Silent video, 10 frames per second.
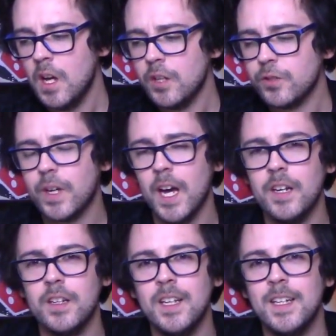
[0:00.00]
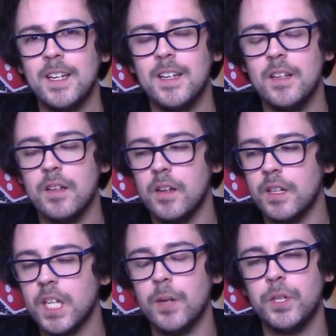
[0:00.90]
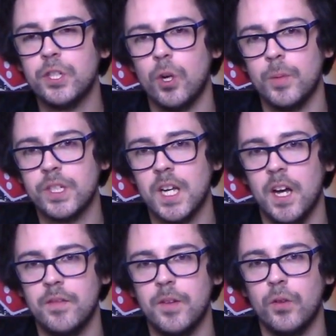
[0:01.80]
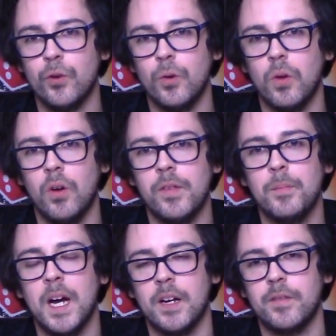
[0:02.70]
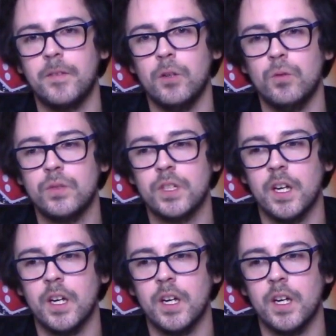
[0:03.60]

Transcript: So again, a Tech Priest Dominus can fill the role of the backfield,